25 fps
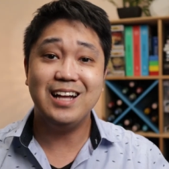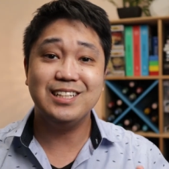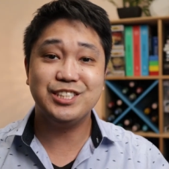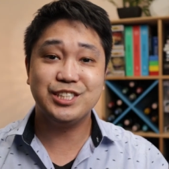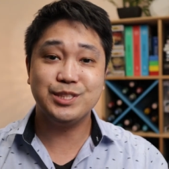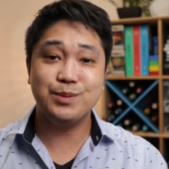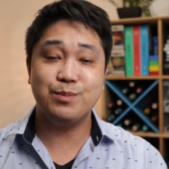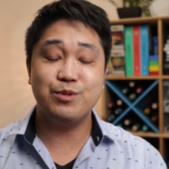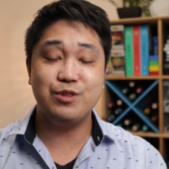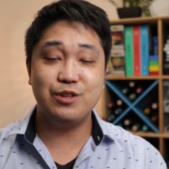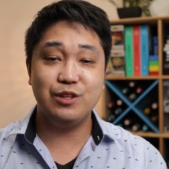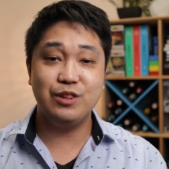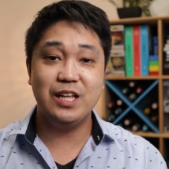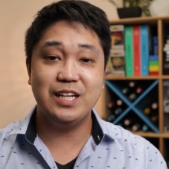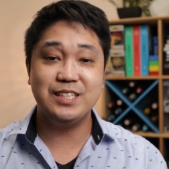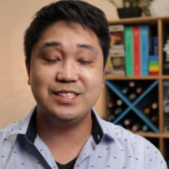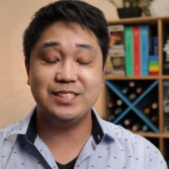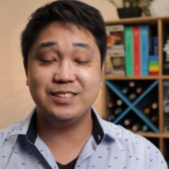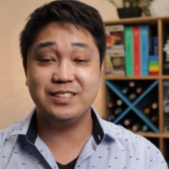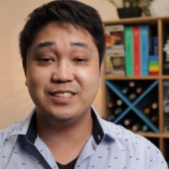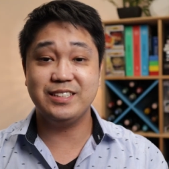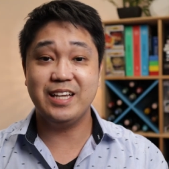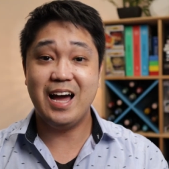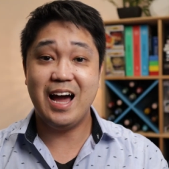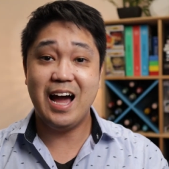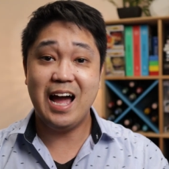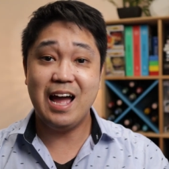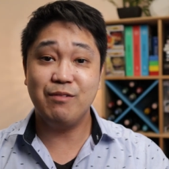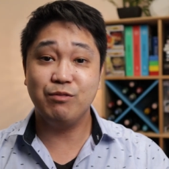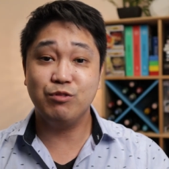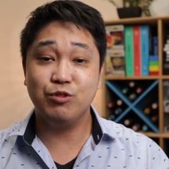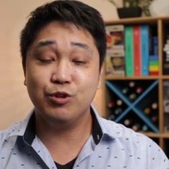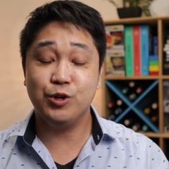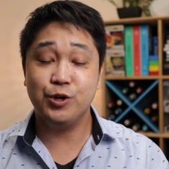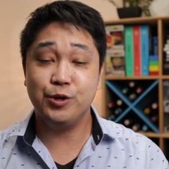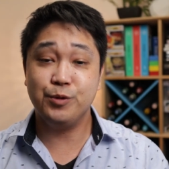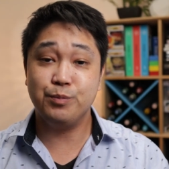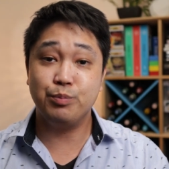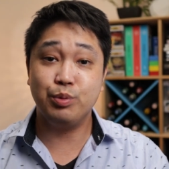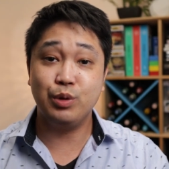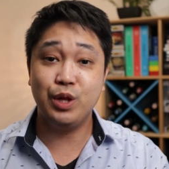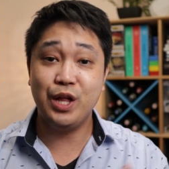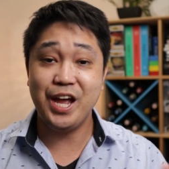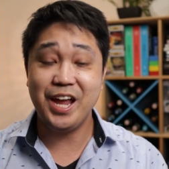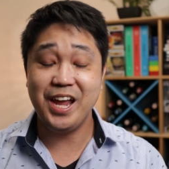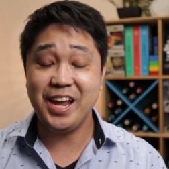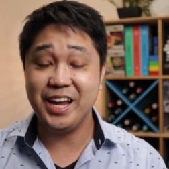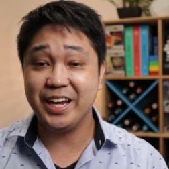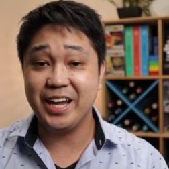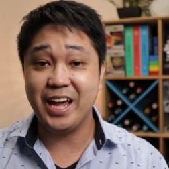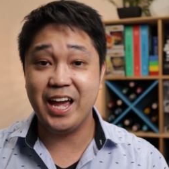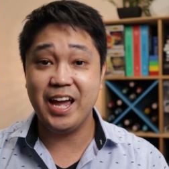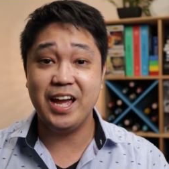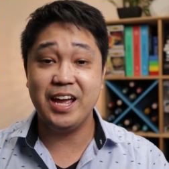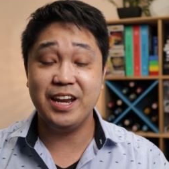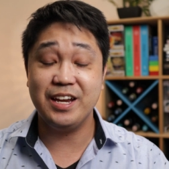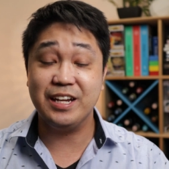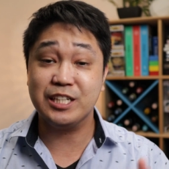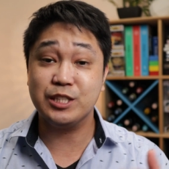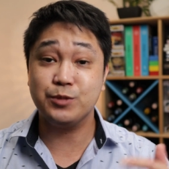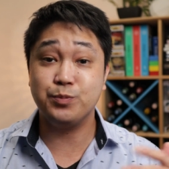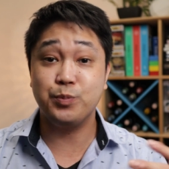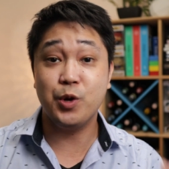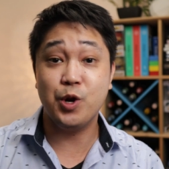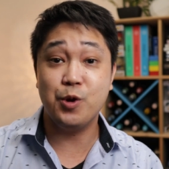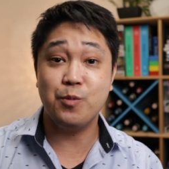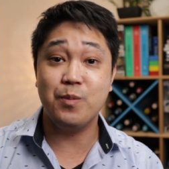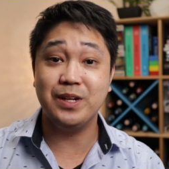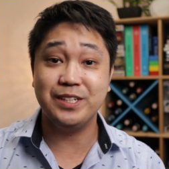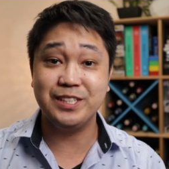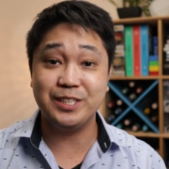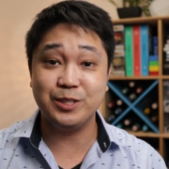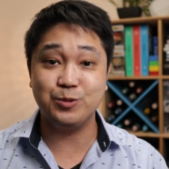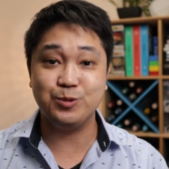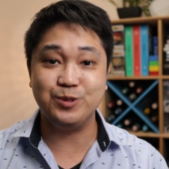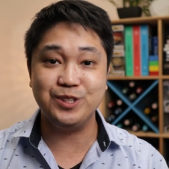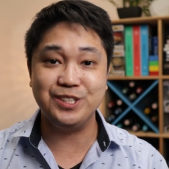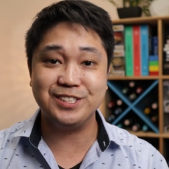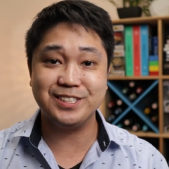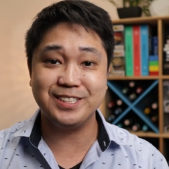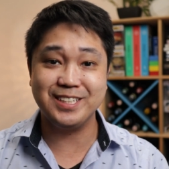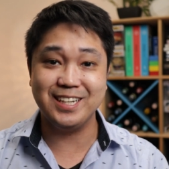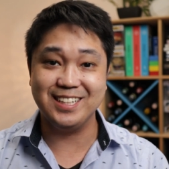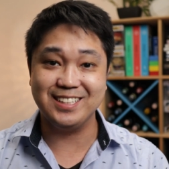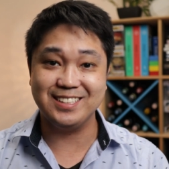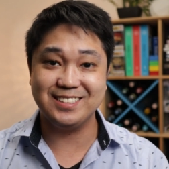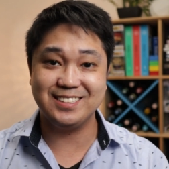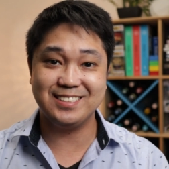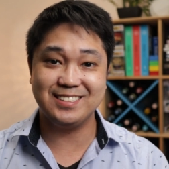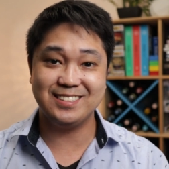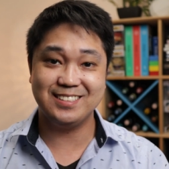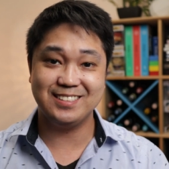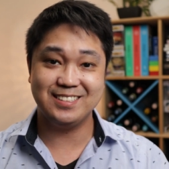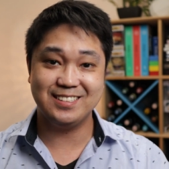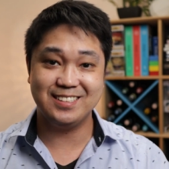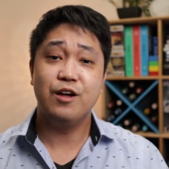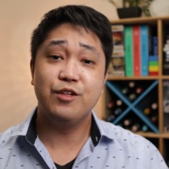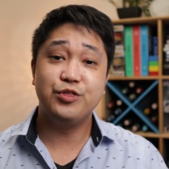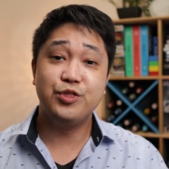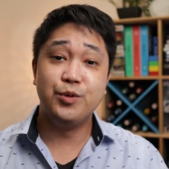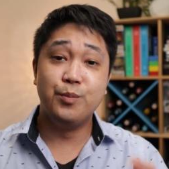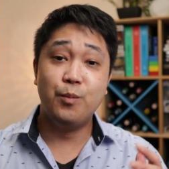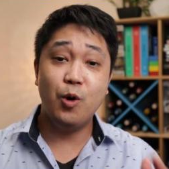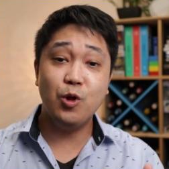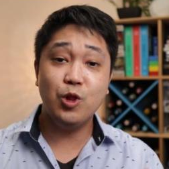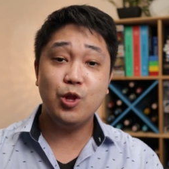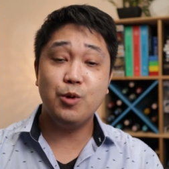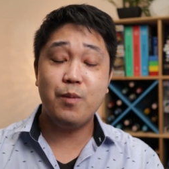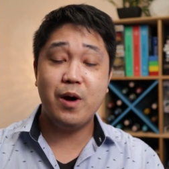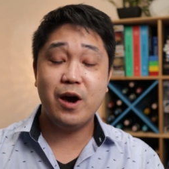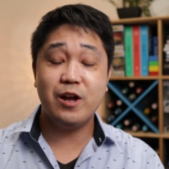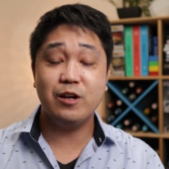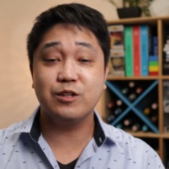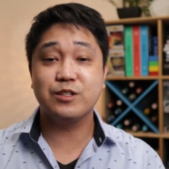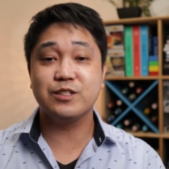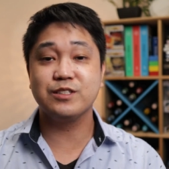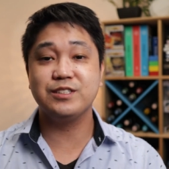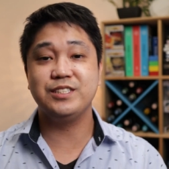and some of the lessons that I've learned playing and experimenting with these kits. The Mola Model